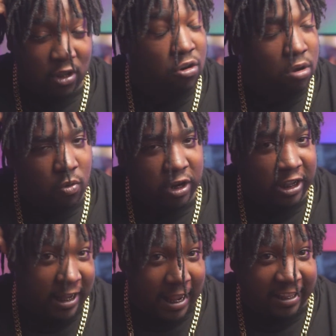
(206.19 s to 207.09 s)
You don't want to
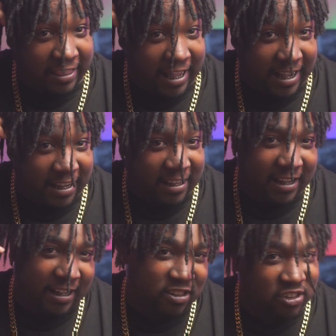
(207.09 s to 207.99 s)
yank that.
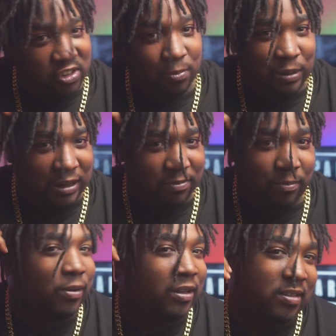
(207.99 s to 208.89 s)
Like it just should be
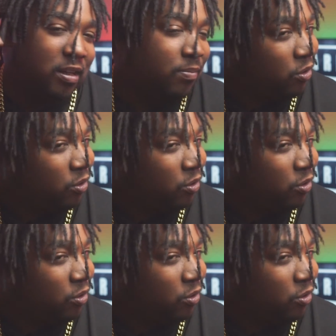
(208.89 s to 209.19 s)
pretty simple.